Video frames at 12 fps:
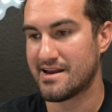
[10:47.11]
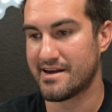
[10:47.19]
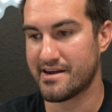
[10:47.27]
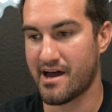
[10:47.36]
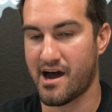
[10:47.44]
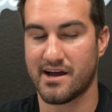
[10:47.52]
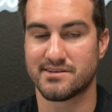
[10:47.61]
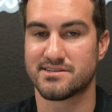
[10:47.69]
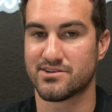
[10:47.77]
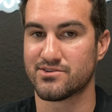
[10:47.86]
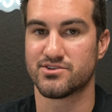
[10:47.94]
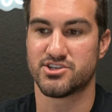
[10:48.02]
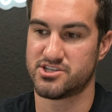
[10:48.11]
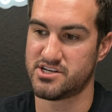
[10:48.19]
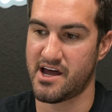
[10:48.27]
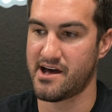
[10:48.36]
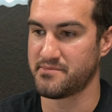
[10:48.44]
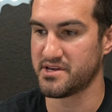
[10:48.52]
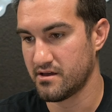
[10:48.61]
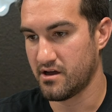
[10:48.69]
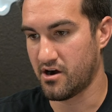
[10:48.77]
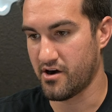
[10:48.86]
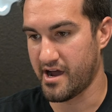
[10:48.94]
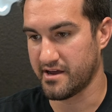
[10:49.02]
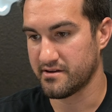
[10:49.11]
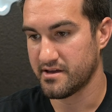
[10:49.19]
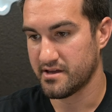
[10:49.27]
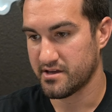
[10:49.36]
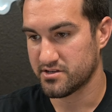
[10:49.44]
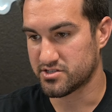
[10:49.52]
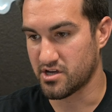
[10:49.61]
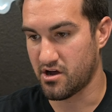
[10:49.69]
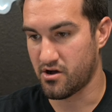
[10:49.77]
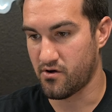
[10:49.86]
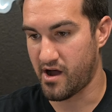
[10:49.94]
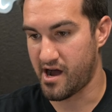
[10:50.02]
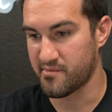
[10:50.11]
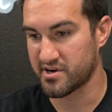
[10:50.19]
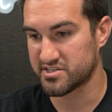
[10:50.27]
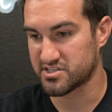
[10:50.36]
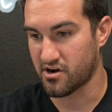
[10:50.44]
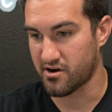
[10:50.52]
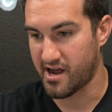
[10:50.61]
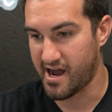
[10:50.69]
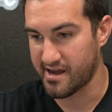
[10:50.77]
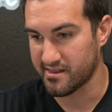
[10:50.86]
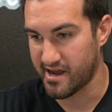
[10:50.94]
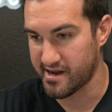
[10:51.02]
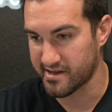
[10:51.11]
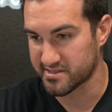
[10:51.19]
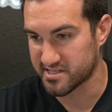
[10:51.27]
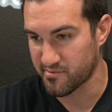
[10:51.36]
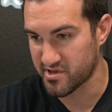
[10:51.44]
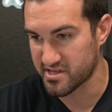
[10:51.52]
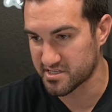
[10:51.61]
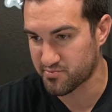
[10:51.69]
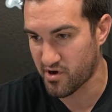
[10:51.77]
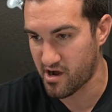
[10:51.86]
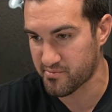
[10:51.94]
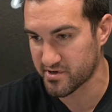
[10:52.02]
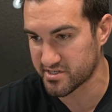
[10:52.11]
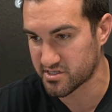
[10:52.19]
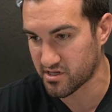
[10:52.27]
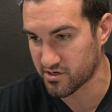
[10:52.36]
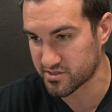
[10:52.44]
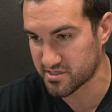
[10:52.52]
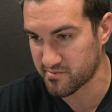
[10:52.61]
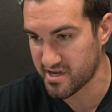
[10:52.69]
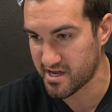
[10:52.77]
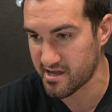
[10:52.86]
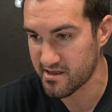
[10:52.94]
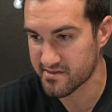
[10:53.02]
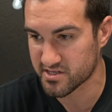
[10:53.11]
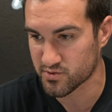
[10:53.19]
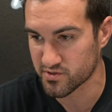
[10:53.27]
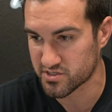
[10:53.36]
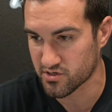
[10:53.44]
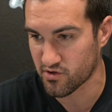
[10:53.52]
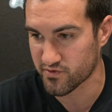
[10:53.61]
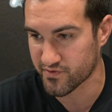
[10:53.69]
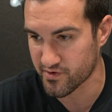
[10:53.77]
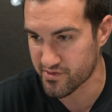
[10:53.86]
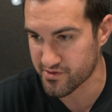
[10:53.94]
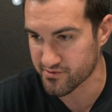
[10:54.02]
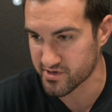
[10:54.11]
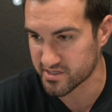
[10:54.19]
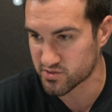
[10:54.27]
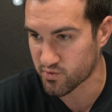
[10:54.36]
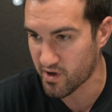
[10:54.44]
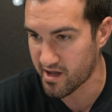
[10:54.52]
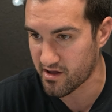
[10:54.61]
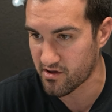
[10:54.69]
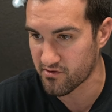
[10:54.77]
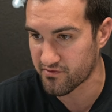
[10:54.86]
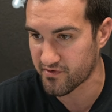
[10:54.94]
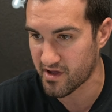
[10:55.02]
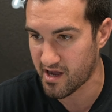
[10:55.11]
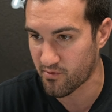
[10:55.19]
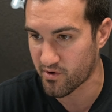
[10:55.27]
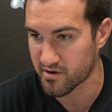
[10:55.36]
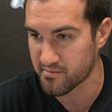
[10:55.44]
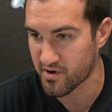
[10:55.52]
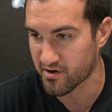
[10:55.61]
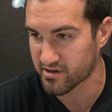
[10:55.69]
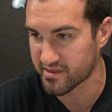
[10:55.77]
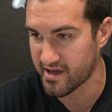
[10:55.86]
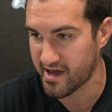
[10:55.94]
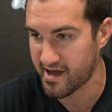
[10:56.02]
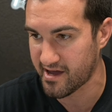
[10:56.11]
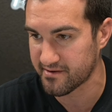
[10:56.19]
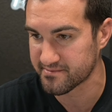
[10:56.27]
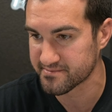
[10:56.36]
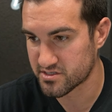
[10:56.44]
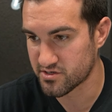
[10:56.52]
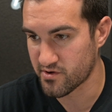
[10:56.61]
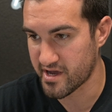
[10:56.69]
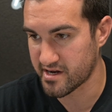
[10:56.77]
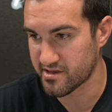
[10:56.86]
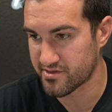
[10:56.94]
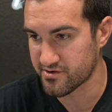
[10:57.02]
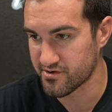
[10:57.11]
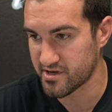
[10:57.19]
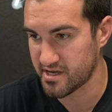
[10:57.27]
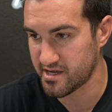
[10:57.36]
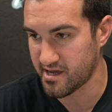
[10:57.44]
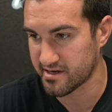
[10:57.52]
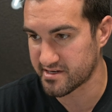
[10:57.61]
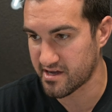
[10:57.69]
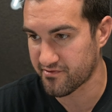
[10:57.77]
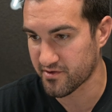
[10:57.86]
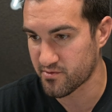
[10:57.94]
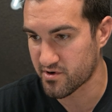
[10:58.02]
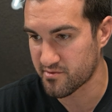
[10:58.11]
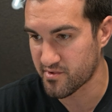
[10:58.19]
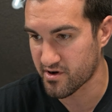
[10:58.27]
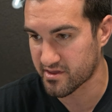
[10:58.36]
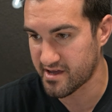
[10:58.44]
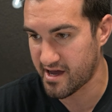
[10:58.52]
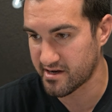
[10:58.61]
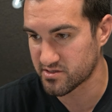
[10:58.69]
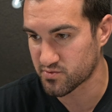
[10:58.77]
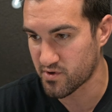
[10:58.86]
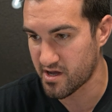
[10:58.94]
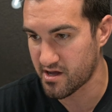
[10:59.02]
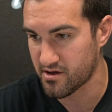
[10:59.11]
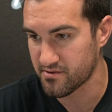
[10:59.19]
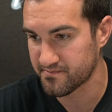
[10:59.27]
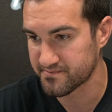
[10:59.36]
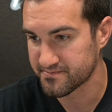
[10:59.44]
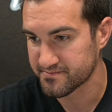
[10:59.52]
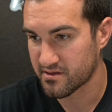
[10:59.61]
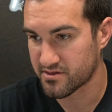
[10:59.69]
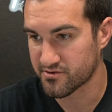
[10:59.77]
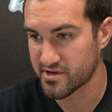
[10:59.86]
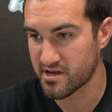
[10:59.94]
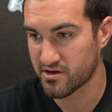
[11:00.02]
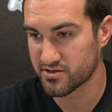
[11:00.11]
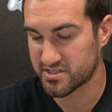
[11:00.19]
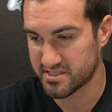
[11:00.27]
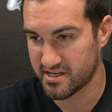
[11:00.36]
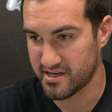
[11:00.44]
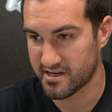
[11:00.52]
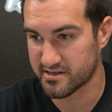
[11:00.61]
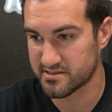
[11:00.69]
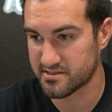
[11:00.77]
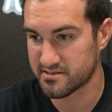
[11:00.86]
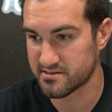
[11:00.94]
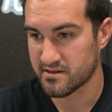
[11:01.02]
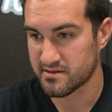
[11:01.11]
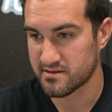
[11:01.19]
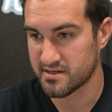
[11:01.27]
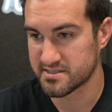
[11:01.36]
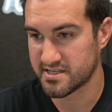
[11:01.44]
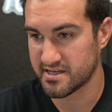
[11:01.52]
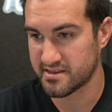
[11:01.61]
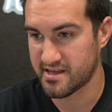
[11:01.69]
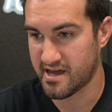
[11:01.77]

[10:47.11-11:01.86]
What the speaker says: Not too shabby. All right, so I'm gonna start highlighting some of these properties close to me. This one sold for $312. I want to mark that. $283. I definitely want to mark that as well. $306. Let's hit